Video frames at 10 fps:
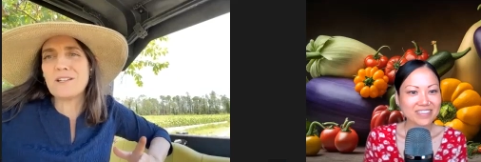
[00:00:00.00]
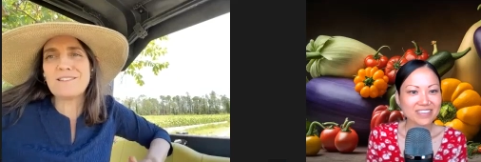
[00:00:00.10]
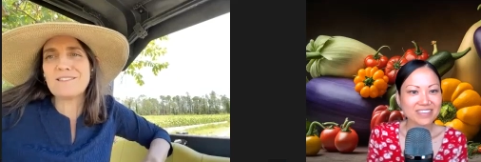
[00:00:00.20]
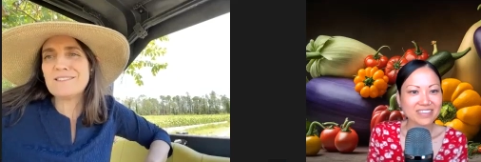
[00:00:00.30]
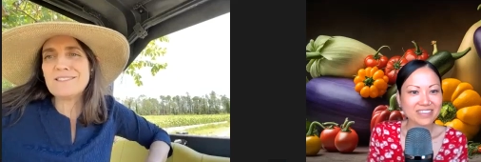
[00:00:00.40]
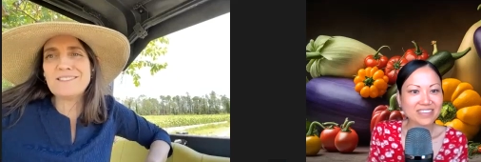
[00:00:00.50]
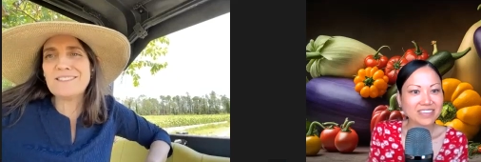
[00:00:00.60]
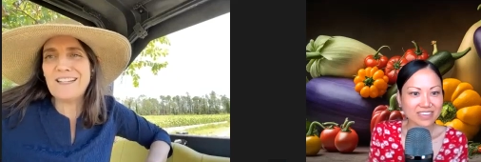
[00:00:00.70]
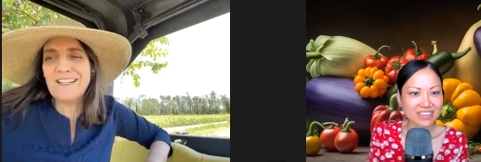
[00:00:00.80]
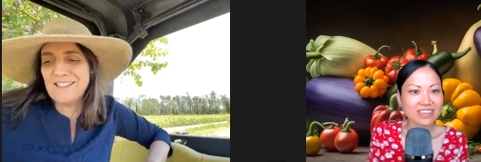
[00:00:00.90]
Speaker 1: it and
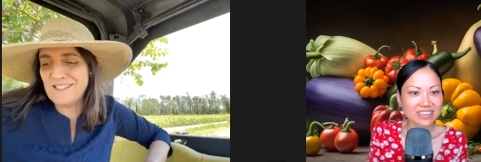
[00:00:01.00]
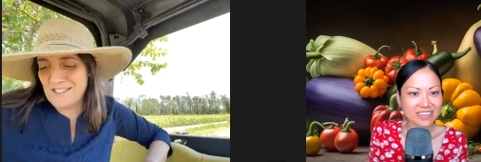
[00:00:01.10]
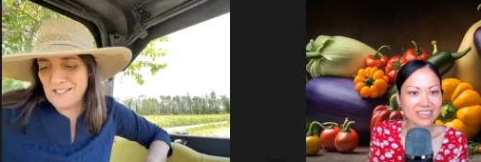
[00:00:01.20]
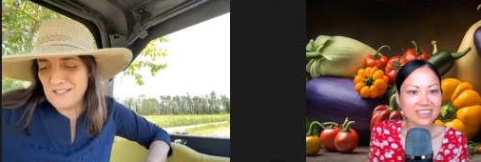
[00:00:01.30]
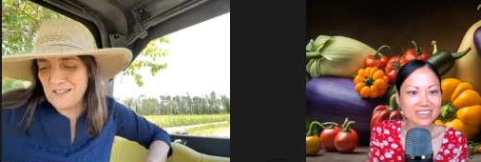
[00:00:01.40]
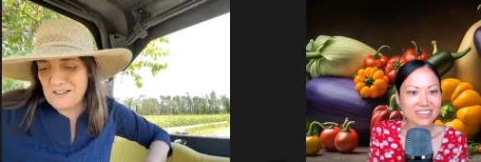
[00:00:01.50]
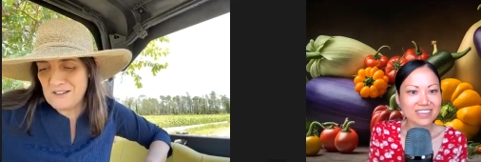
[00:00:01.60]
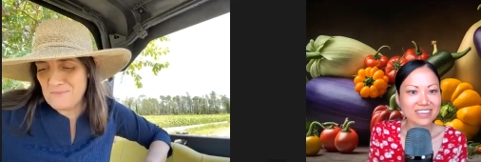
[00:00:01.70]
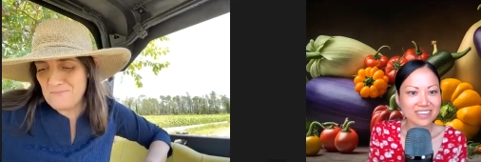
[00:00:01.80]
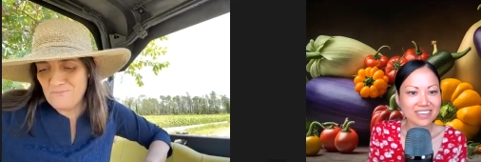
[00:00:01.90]
it's
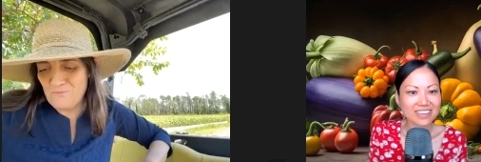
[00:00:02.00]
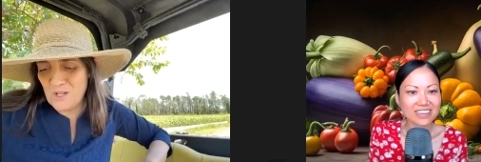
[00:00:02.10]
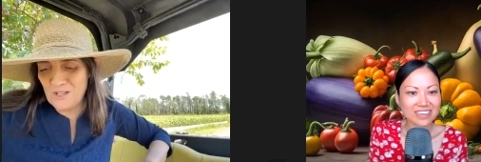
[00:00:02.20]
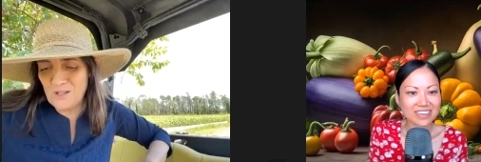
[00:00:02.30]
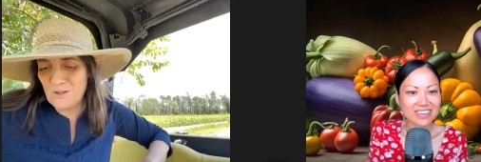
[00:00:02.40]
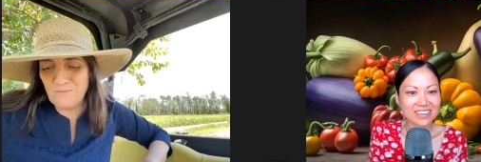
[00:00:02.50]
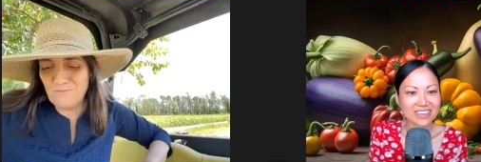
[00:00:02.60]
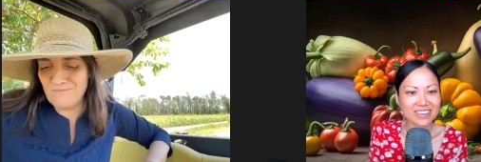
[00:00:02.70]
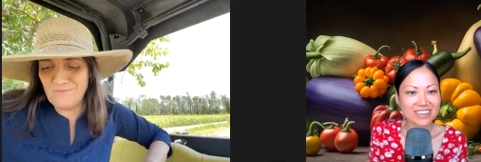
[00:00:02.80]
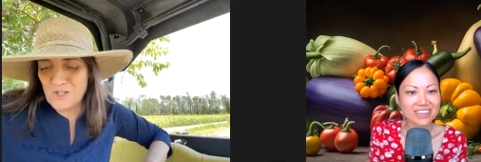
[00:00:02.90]
um, really
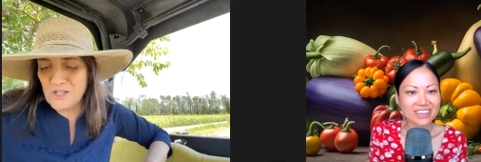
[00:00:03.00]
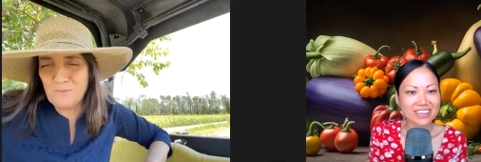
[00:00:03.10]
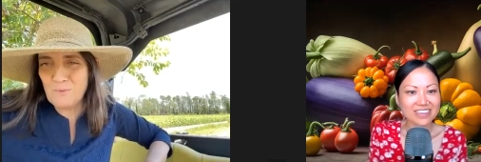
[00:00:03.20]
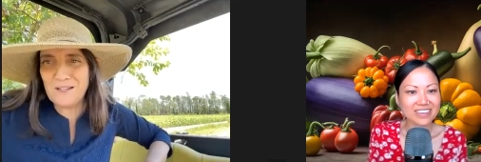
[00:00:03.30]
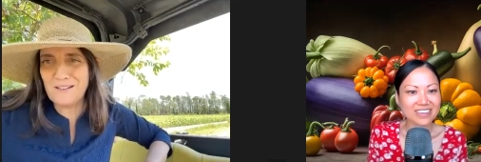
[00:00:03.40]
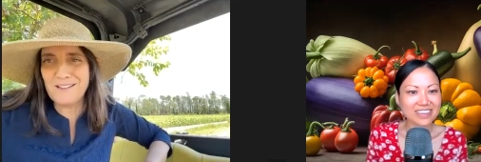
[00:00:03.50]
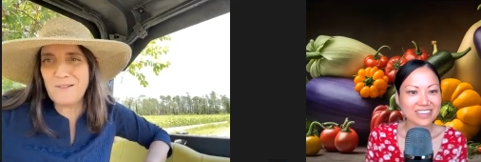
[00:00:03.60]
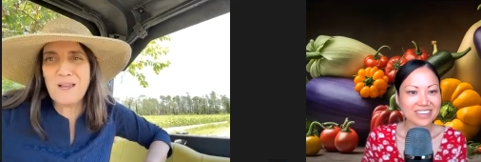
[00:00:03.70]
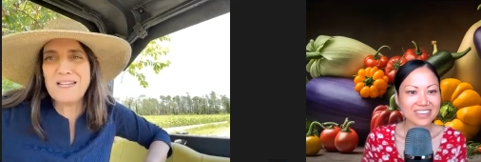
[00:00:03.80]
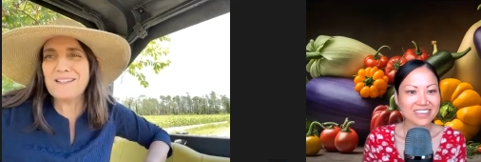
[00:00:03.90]
just been
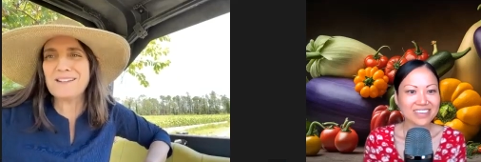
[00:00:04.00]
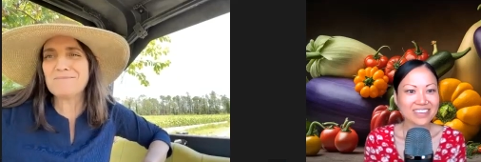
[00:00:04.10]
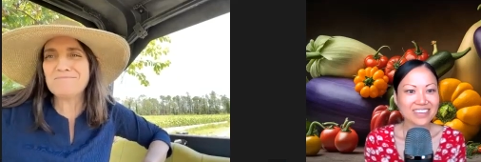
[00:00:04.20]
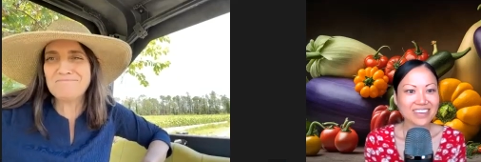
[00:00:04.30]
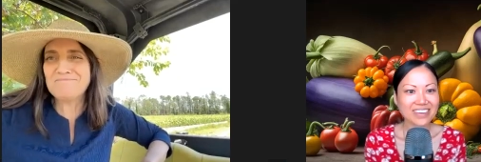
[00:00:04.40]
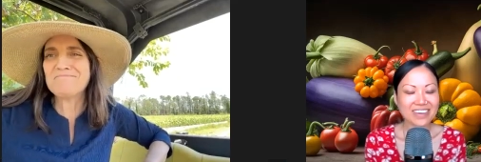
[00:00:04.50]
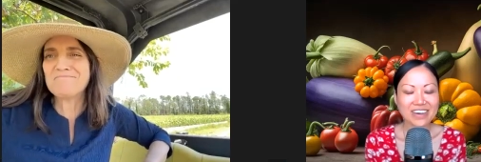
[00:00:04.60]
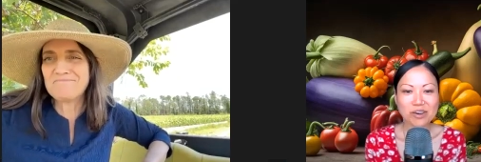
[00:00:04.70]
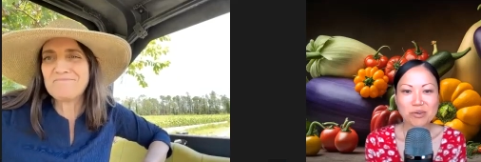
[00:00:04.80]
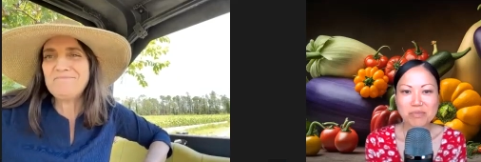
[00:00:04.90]
amazing
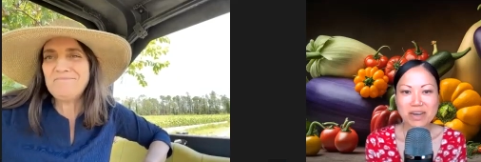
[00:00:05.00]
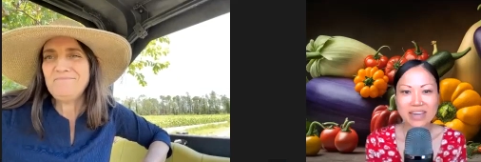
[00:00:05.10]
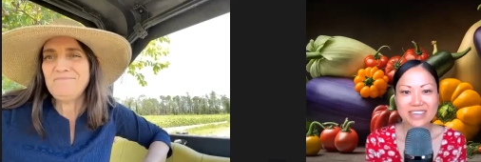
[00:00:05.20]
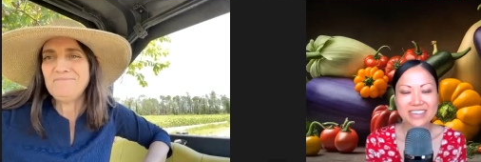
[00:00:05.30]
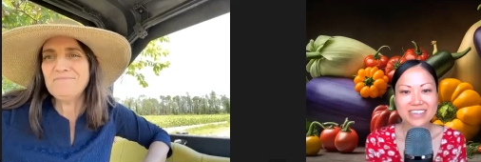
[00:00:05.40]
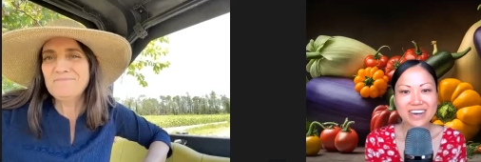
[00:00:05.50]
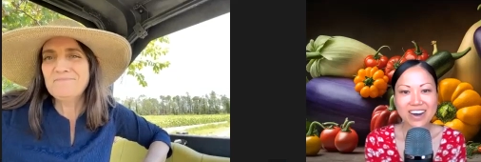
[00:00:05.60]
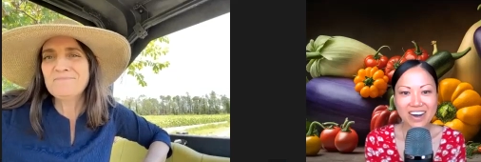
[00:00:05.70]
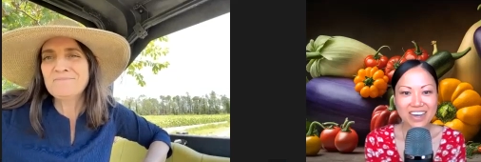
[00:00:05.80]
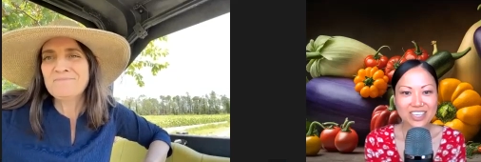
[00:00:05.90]
Speaker 2: oh my
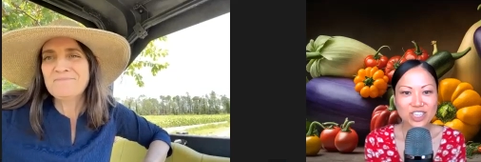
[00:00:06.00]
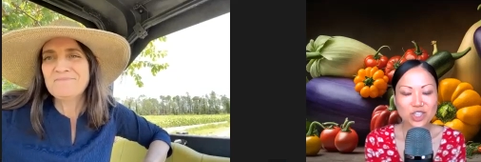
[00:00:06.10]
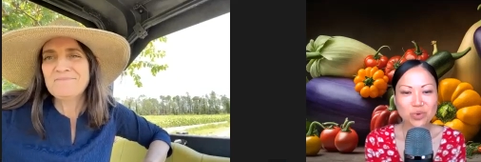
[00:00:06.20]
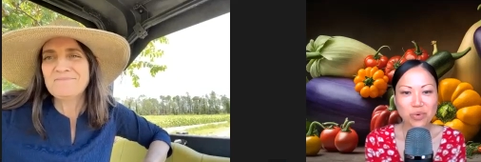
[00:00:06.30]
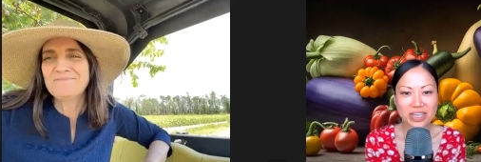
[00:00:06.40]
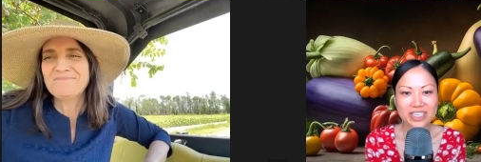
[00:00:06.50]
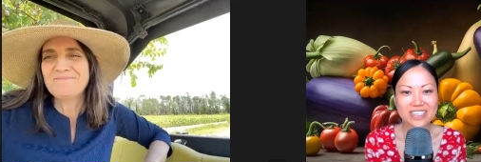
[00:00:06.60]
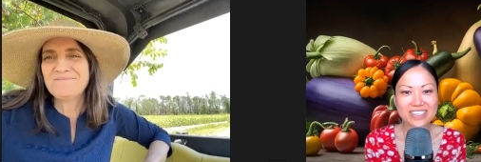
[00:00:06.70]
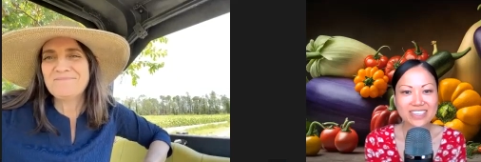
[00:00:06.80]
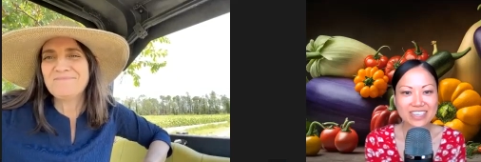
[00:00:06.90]
gosh
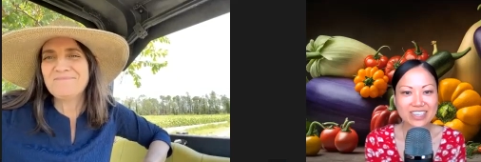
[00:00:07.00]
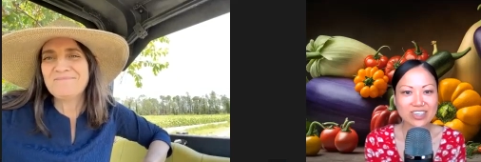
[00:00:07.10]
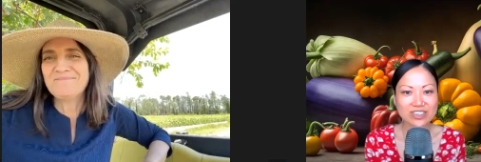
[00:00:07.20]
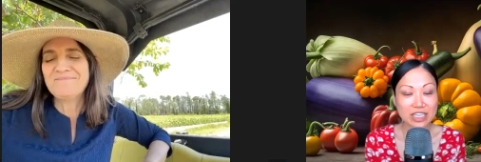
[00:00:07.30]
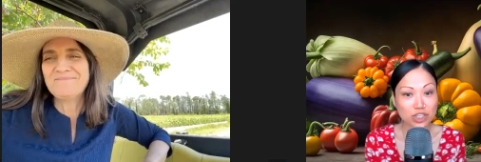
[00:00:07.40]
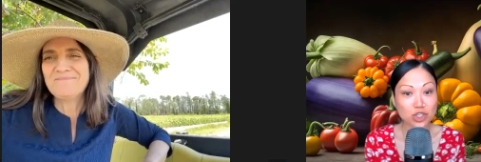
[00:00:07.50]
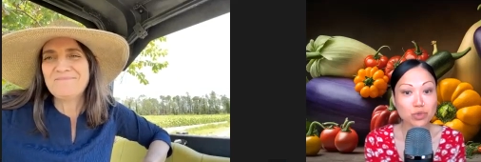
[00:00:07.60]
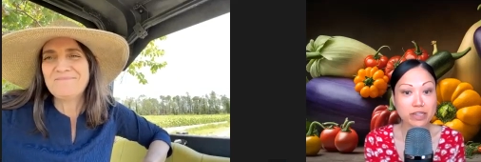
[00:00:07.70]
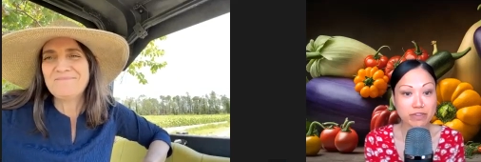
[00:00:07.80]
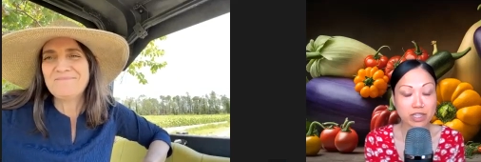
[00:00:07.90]
20 mm-hmm. years and do
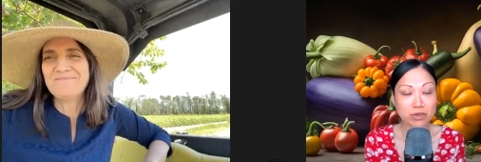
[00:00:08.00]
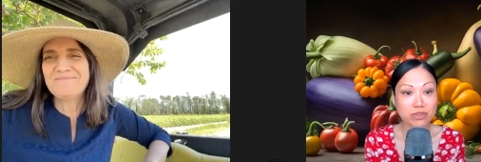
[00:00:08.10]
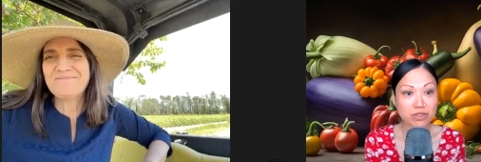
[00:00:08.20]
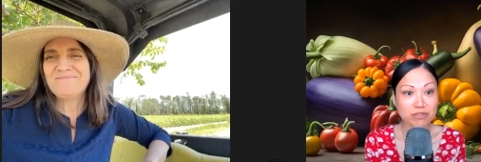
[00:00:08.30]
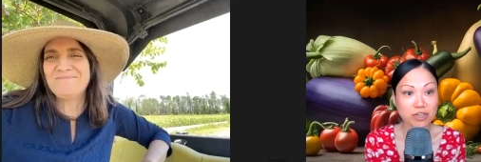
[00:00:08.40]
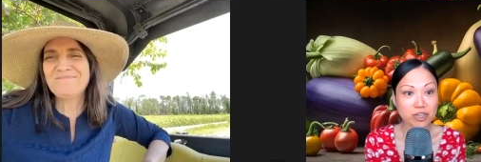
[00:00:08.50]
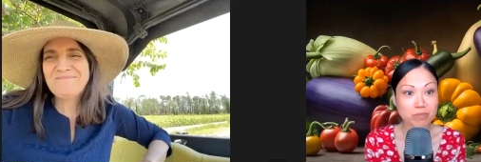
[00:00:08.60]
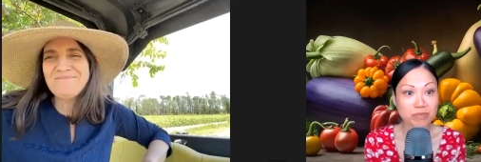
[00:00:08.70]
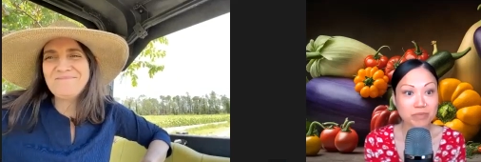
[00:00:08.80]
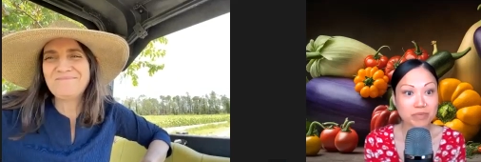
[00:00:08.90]
you live close to the mm-hmm.
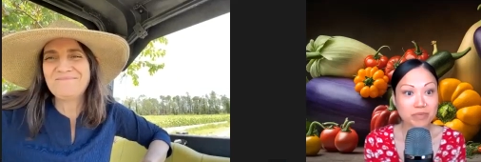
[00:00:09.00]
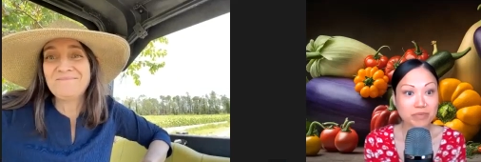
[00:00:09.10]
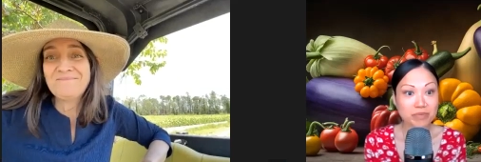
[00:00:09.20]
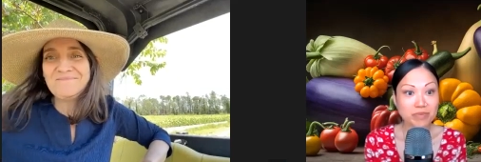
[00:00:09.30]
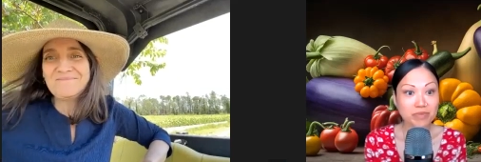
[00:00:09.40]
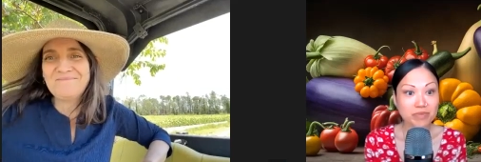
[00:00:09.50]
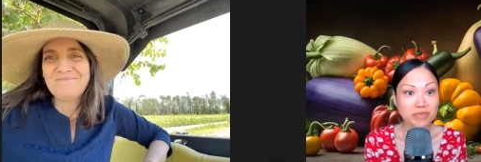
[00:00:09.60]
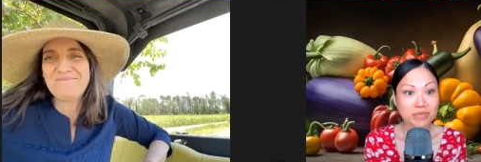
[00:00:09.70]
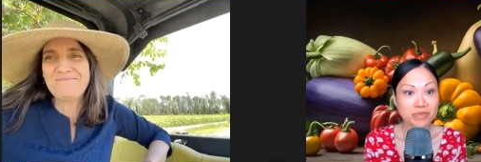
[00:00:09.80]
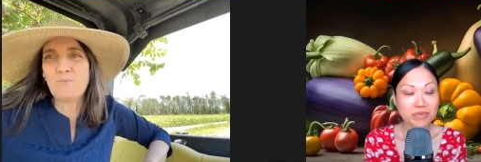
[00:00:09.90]
farm
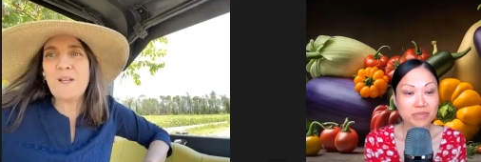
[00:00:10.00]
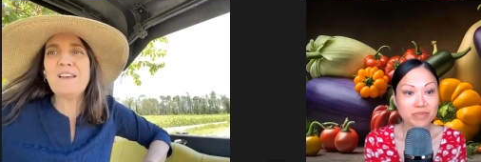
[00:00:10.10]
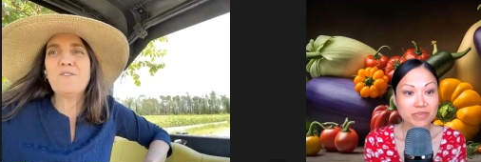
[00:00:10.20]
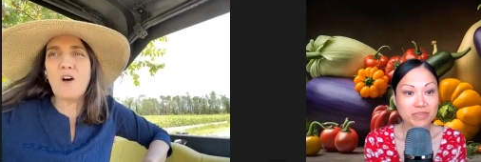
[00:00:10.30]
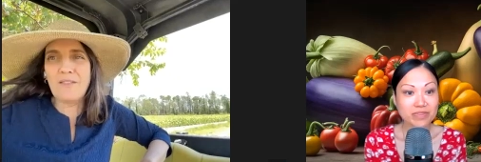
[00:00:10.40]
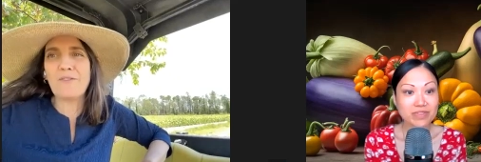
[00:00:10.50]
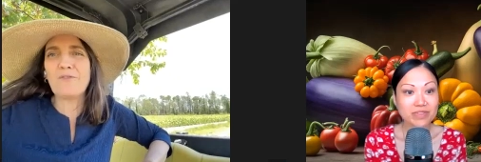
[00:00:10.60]
Speaker 1: we live on the